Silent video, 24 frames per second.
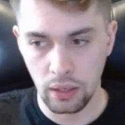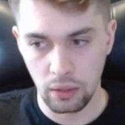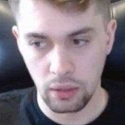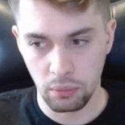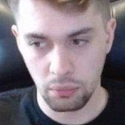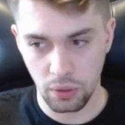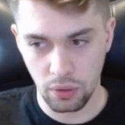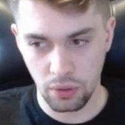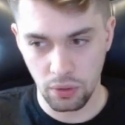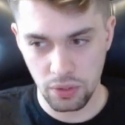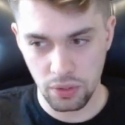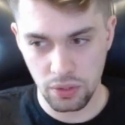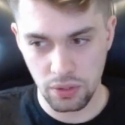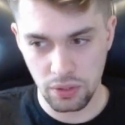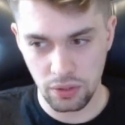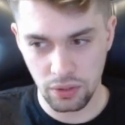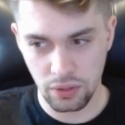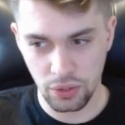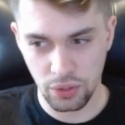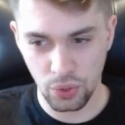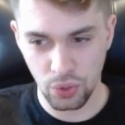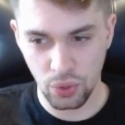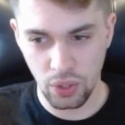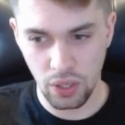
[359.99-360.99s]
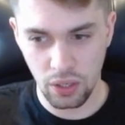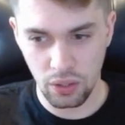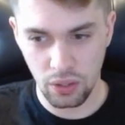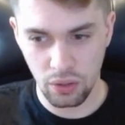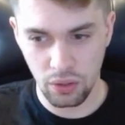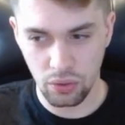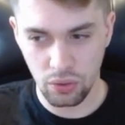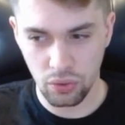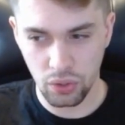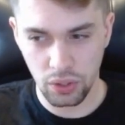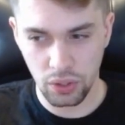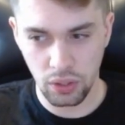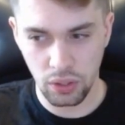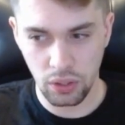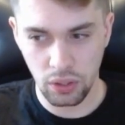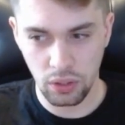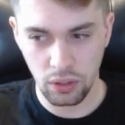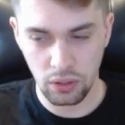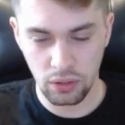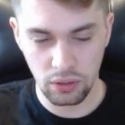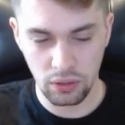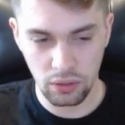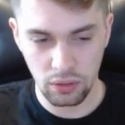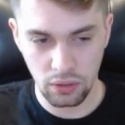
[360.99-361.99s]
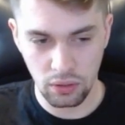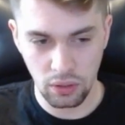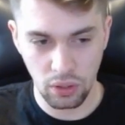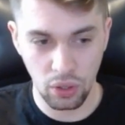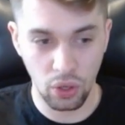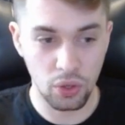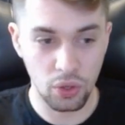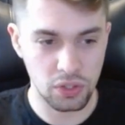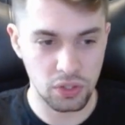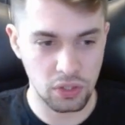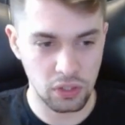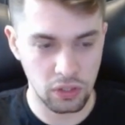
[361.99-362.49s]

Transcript: because you are already lost in